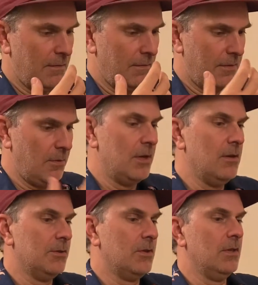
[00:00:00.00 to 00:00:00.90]
Fiorino
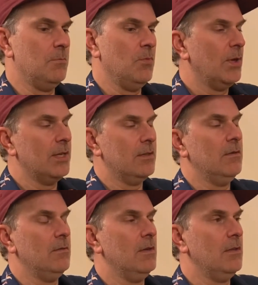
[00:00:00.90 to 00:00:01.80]
is going to bring
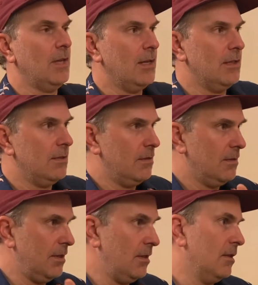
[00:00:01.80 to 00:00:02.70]
to the dining
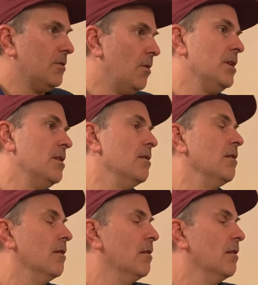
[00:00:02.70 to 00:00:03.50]
scene that's already here?